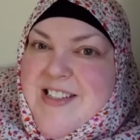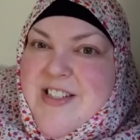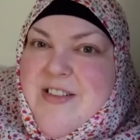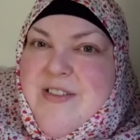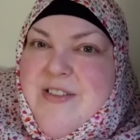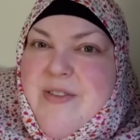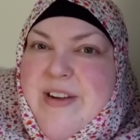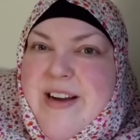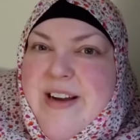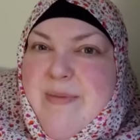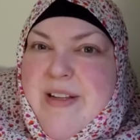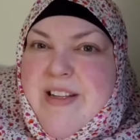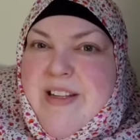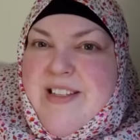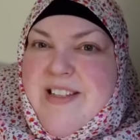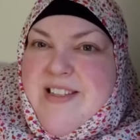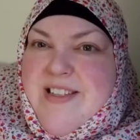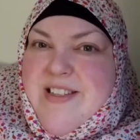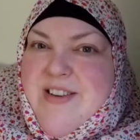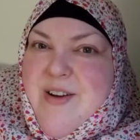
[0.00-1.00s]
Daddy is
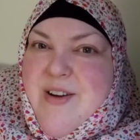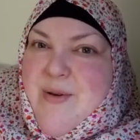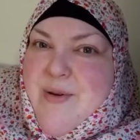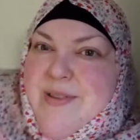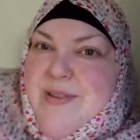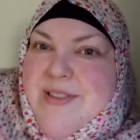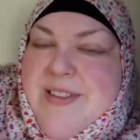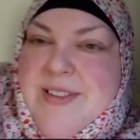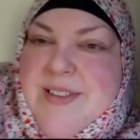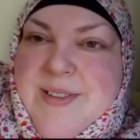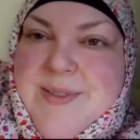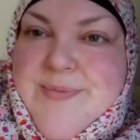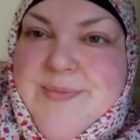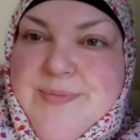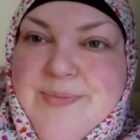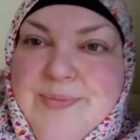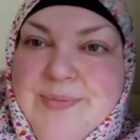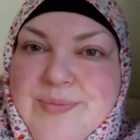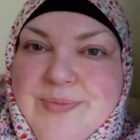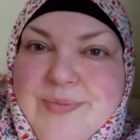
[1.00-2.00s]
in the hookah
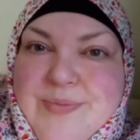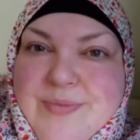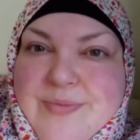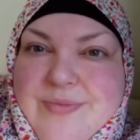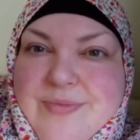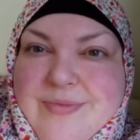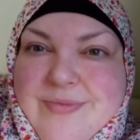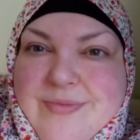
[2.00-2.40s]
lounge somewhere.